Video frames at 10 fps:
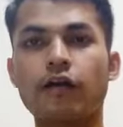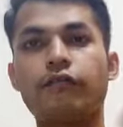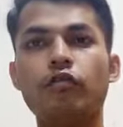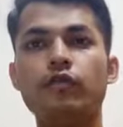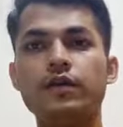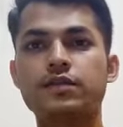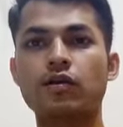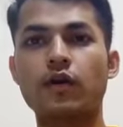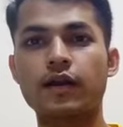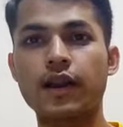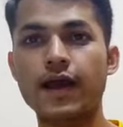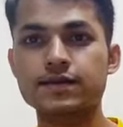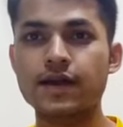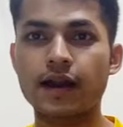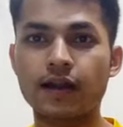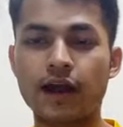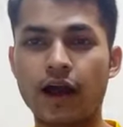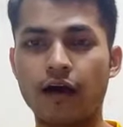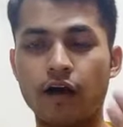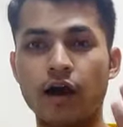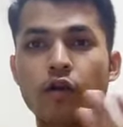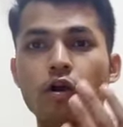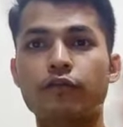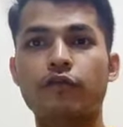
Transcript: A few weeks ago, I realized that a lot